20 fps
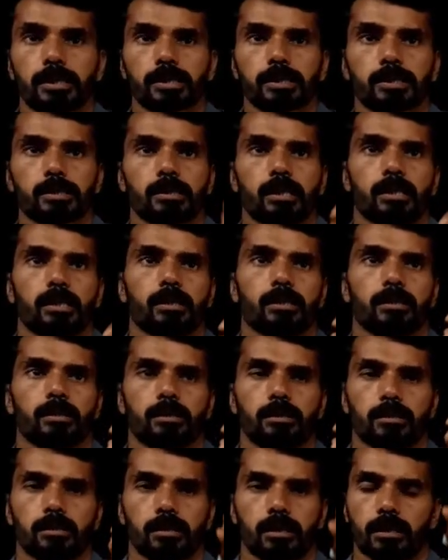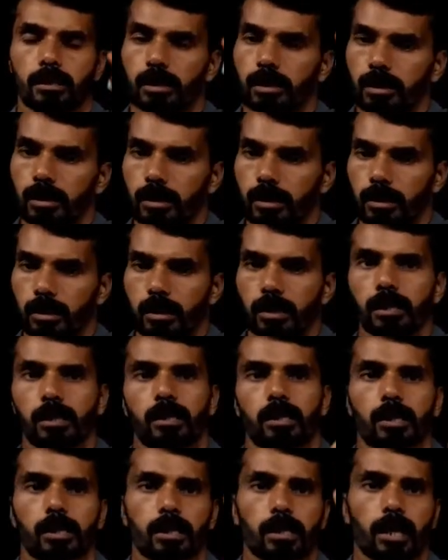us
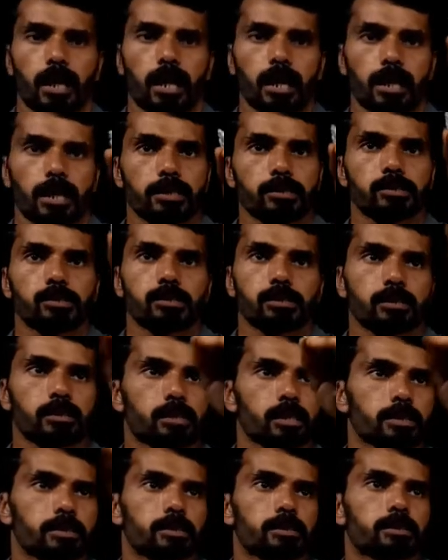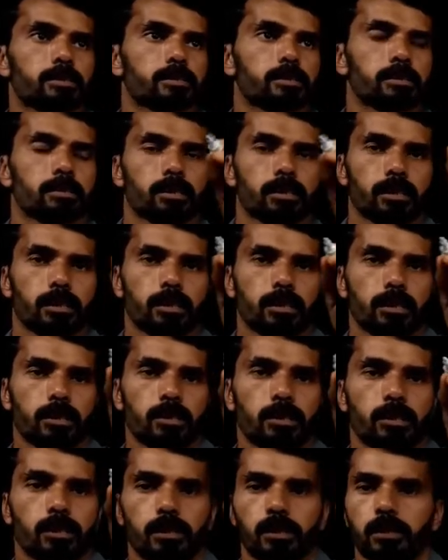rearrange this
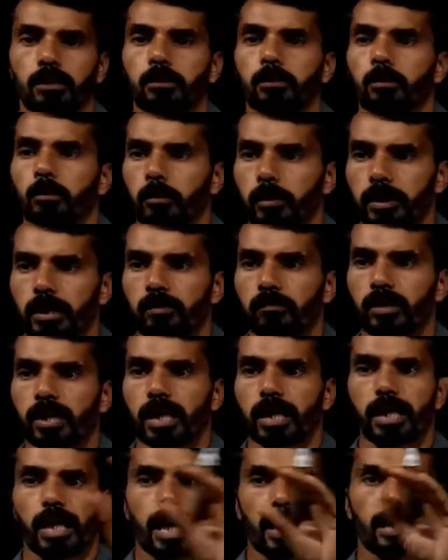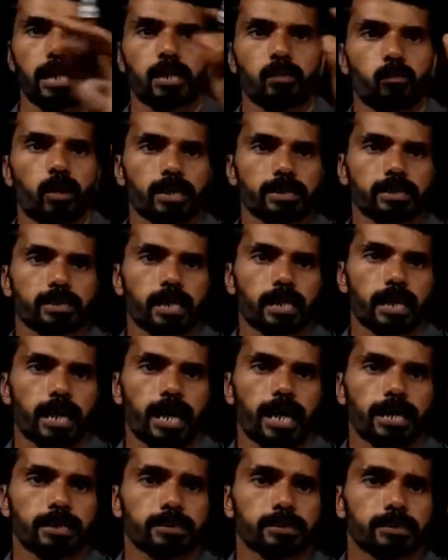dividend and divisor
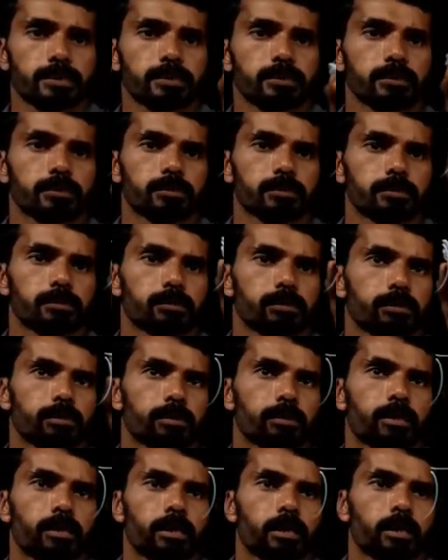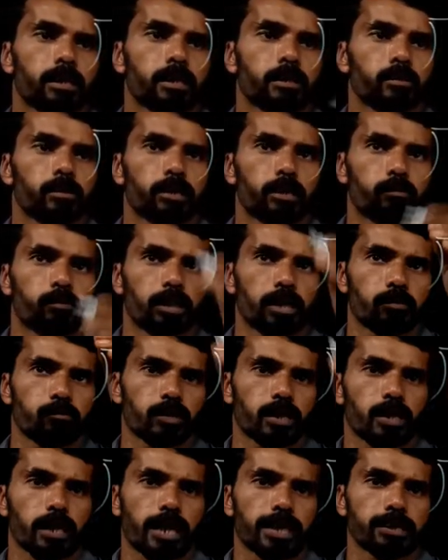as dividend.
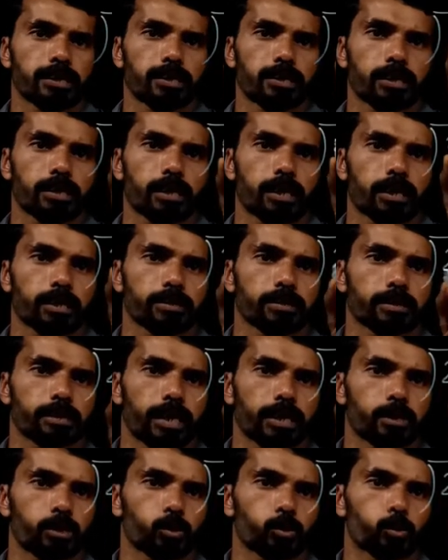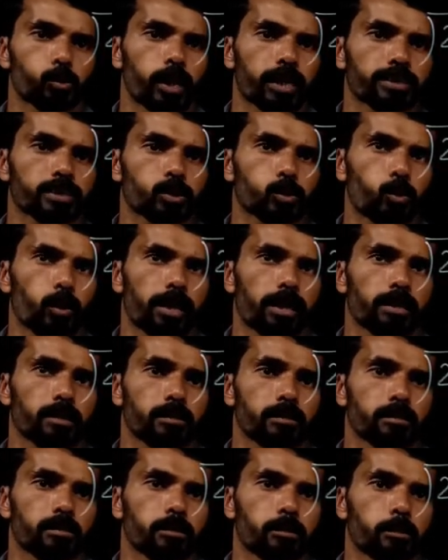We write here inside 2x
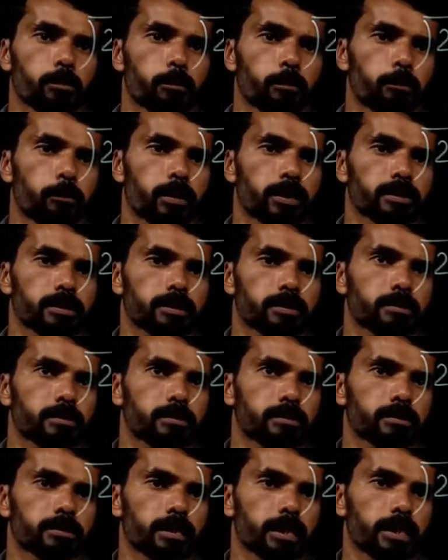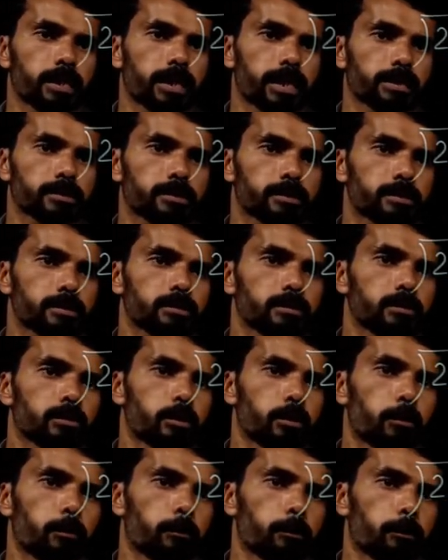square plus 3x
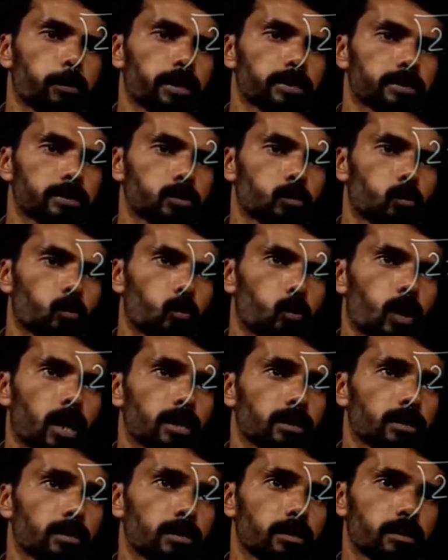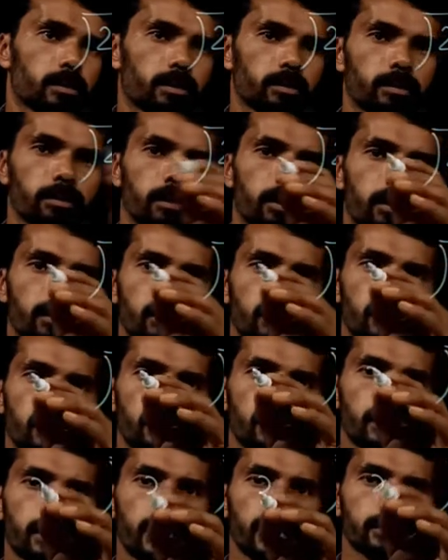plus 1,
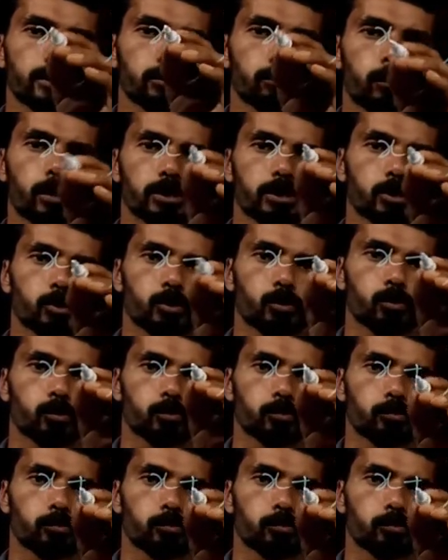then x plus 2.